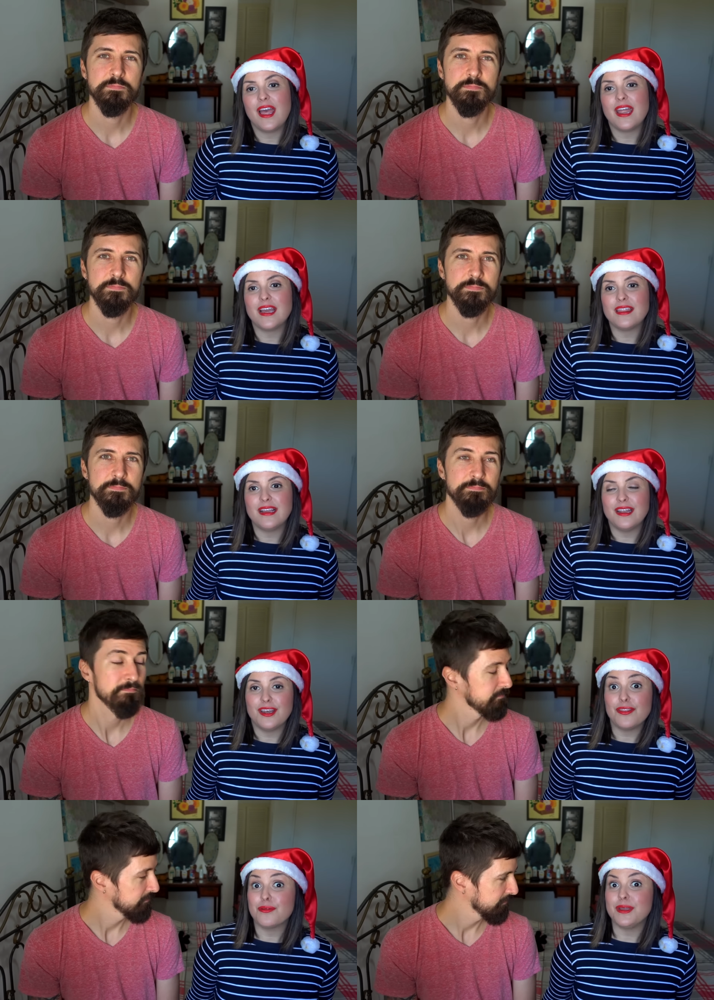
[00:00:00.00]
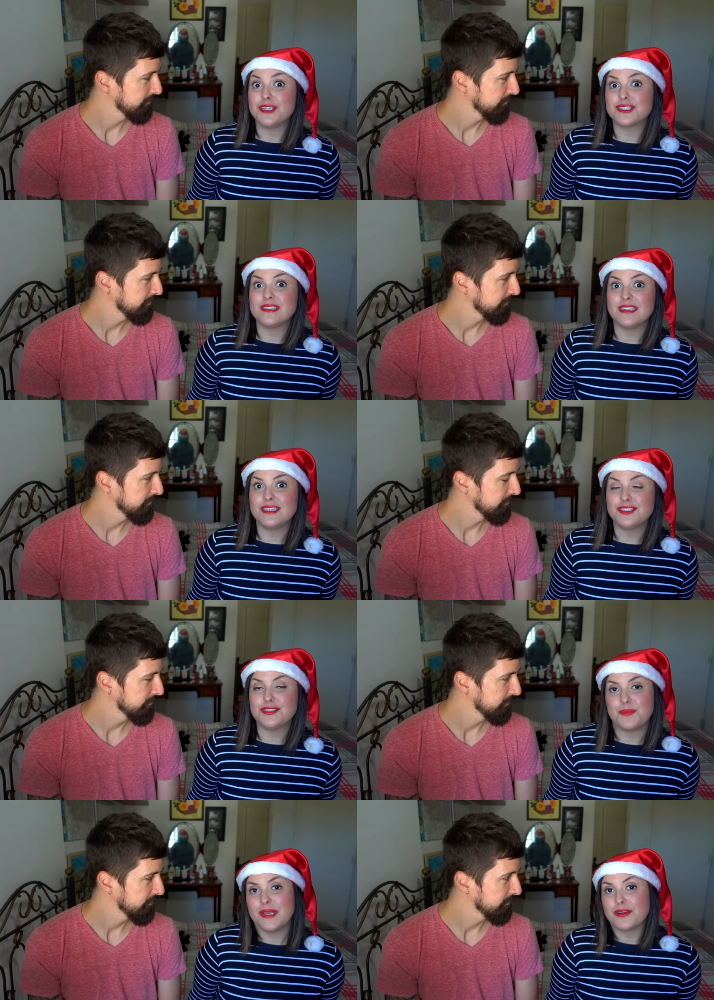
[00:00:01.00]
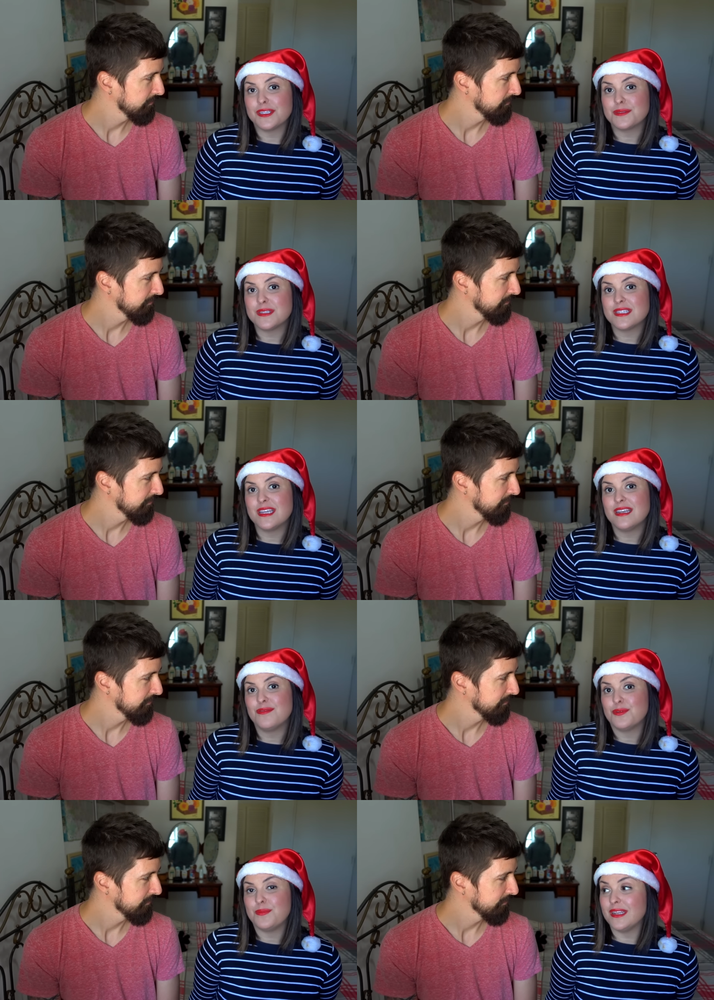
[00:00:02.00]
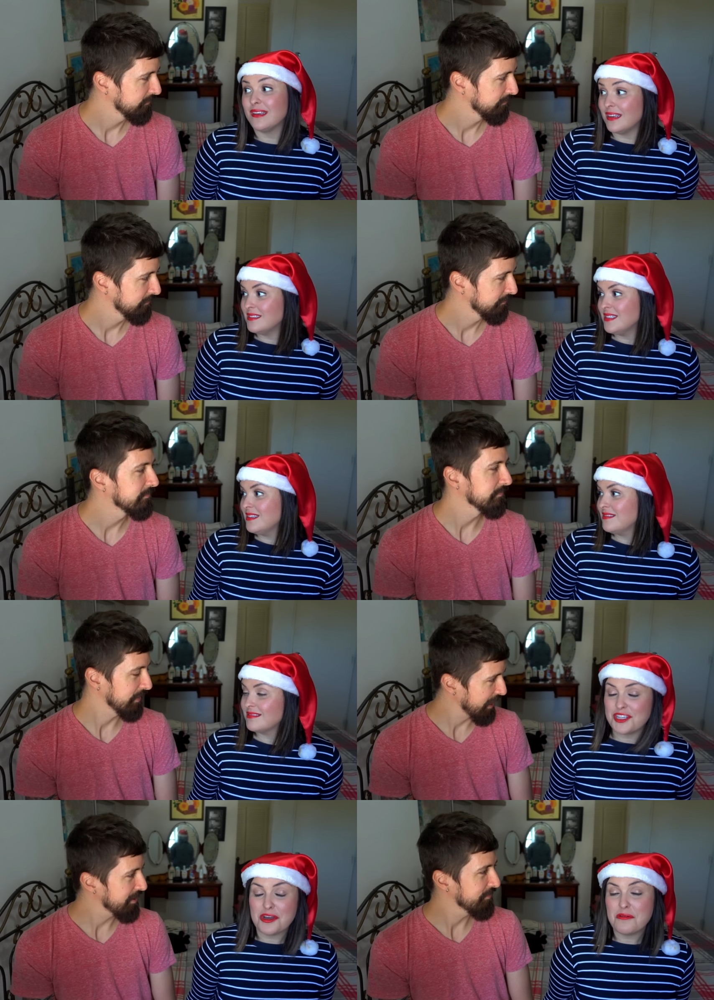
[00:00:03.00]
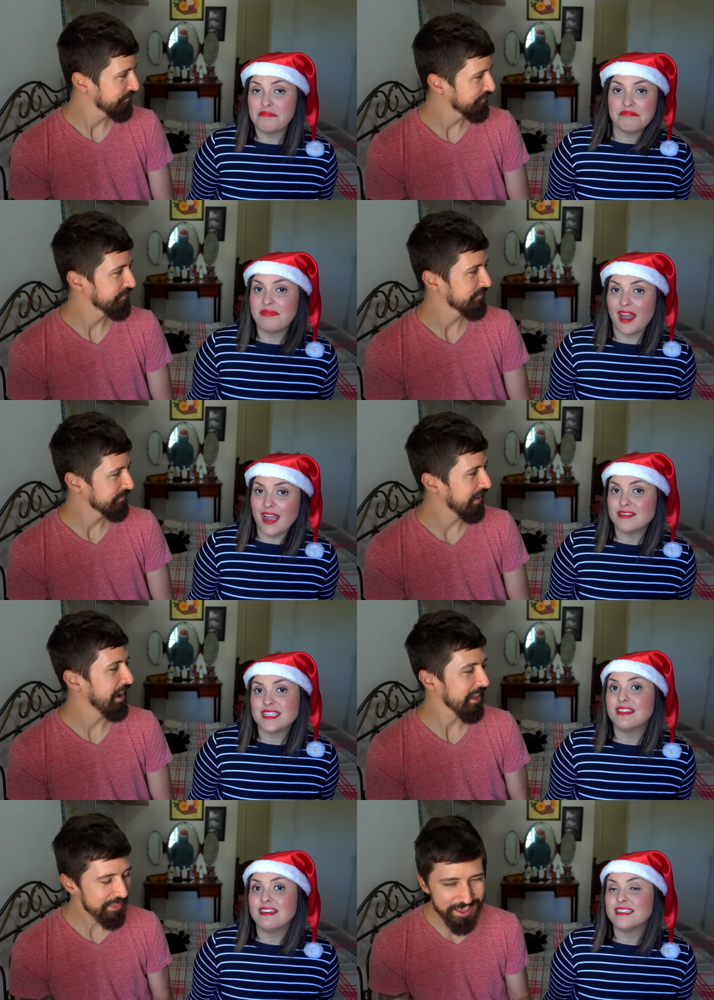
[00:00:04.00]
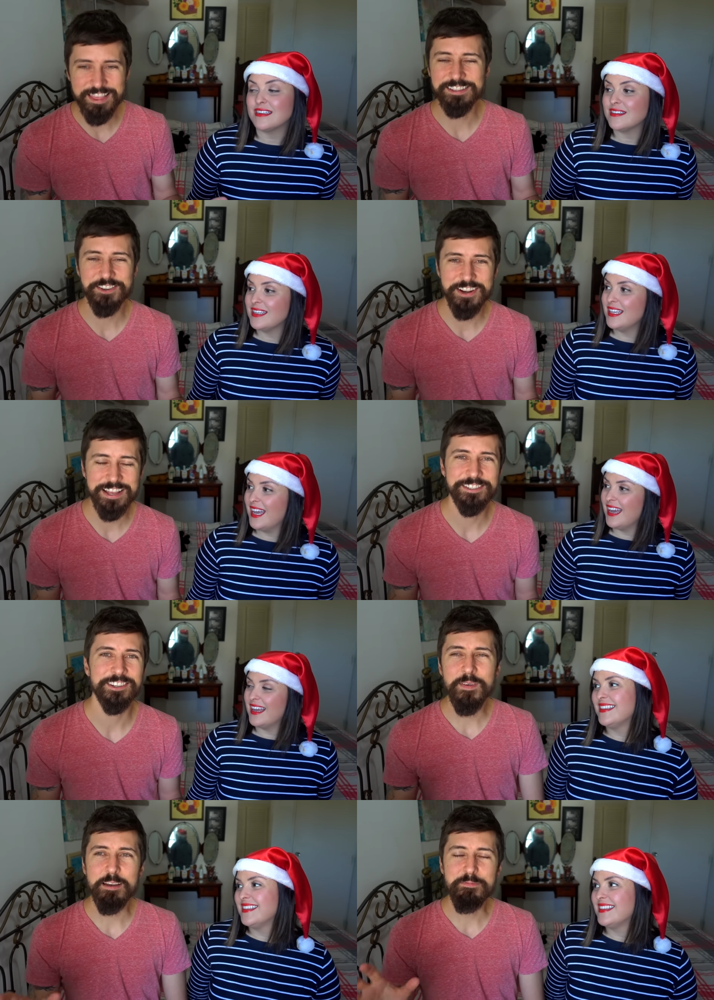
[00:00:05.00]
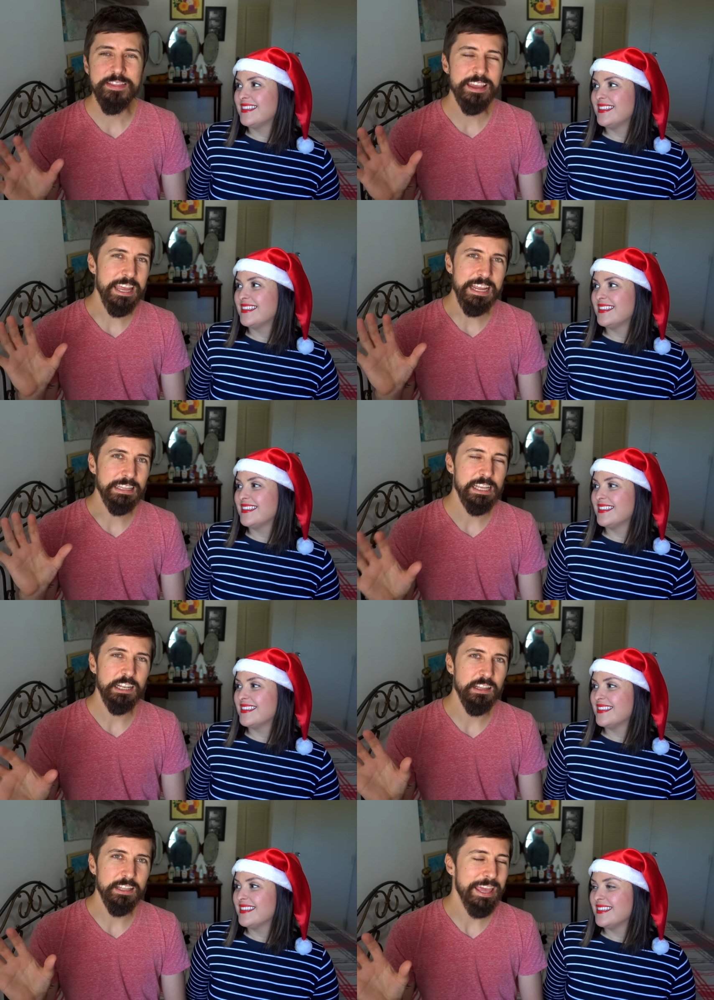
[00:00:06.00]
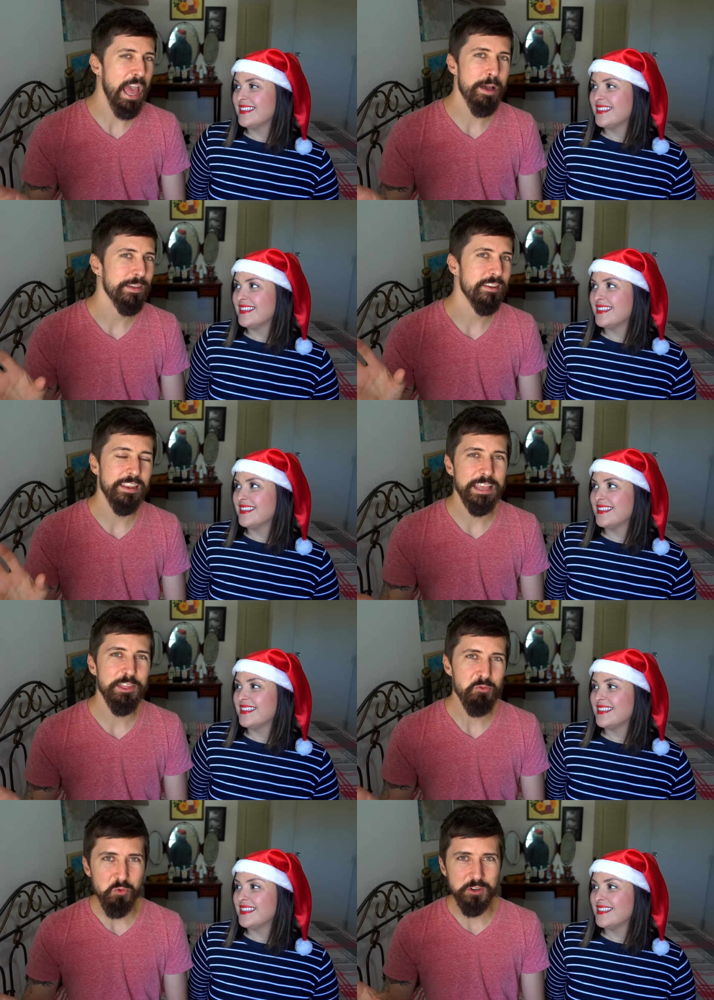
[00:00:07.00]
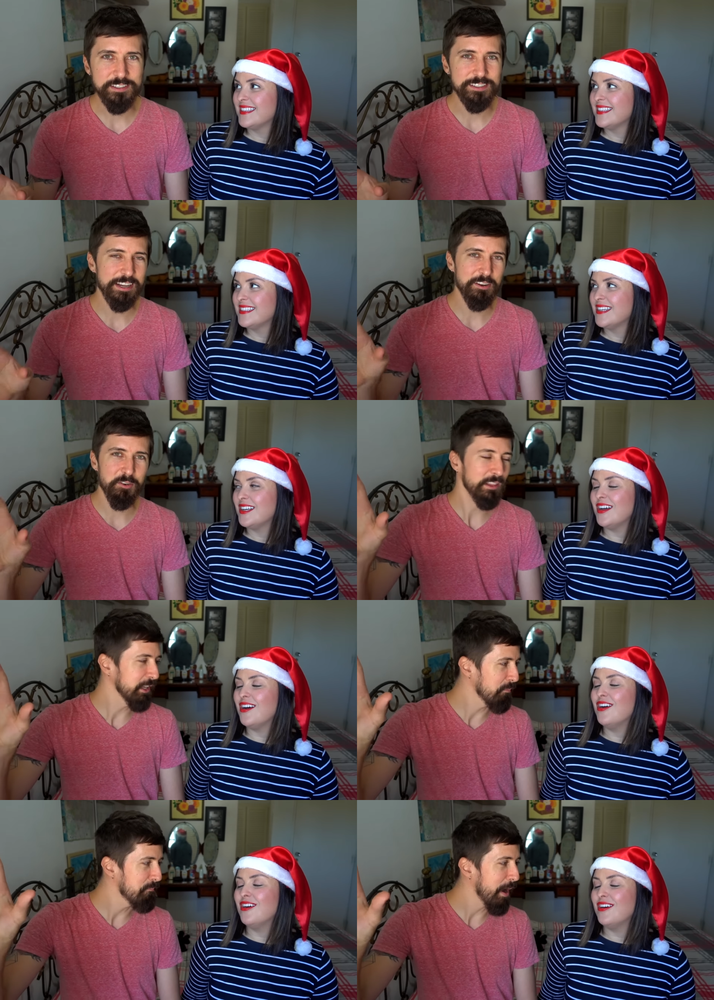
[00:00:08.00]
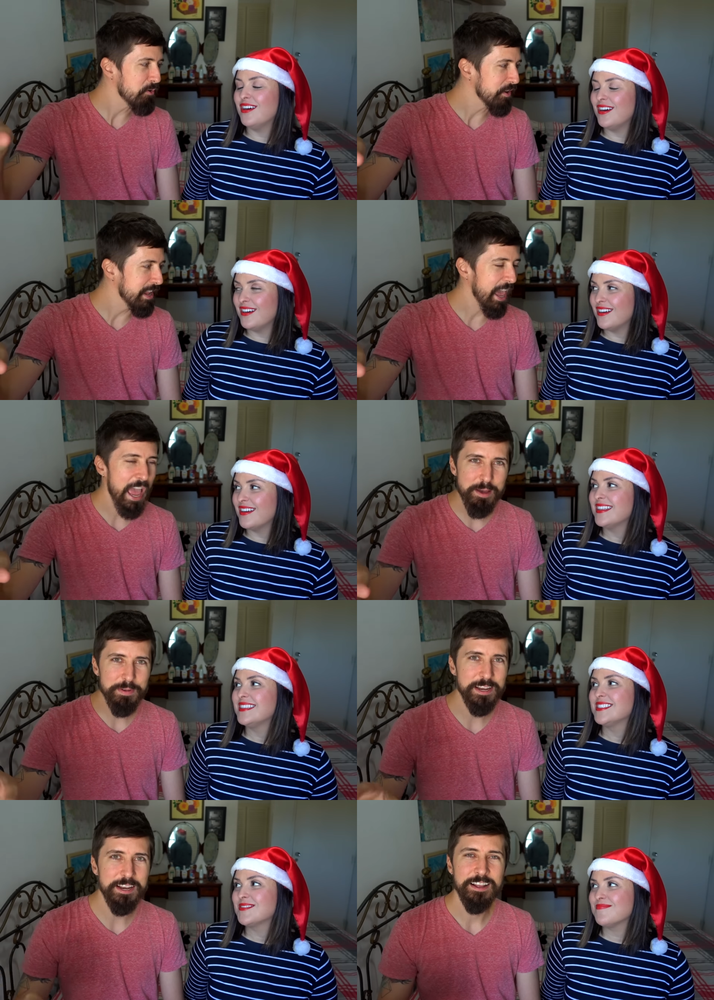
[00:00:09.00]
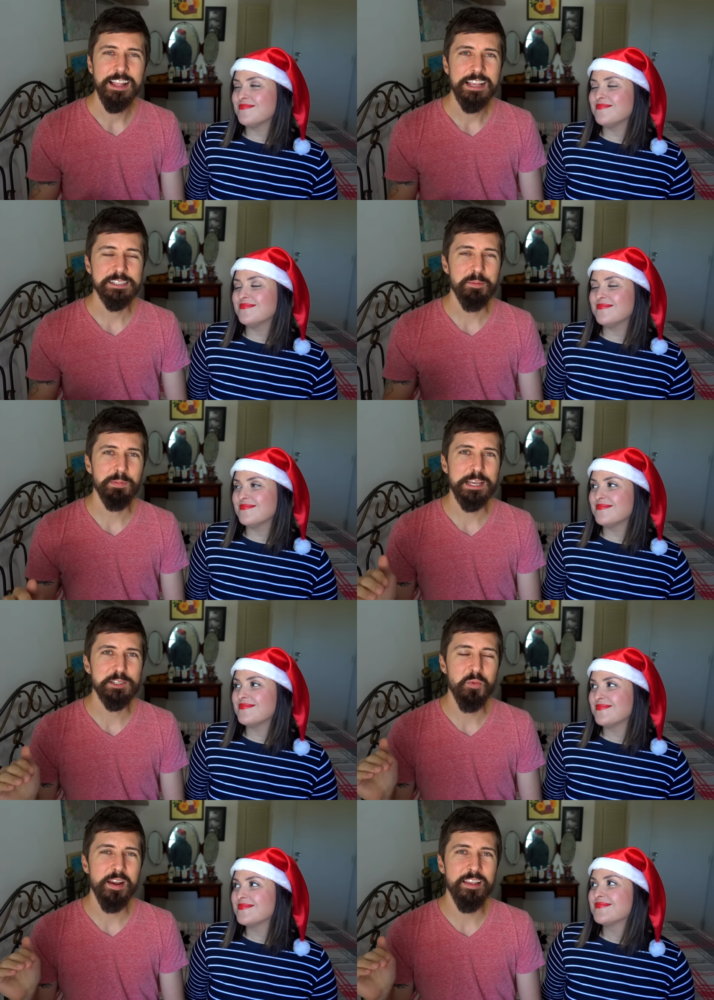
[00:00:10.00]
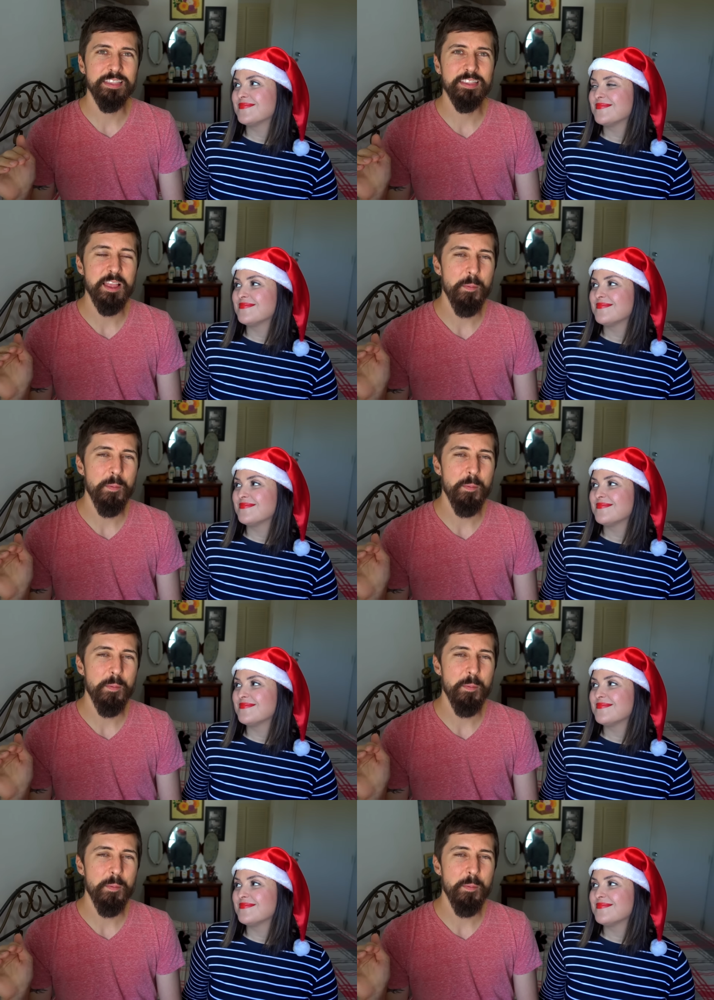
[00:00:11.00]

Speaker 1: and I think another major city to spend Christmas in would be London. Yeah. So I, like that. That's a good yeah. answer.
Speaker 2: I've been thinking little cabin in the woods, like or little mountain cabin, mm. someplace with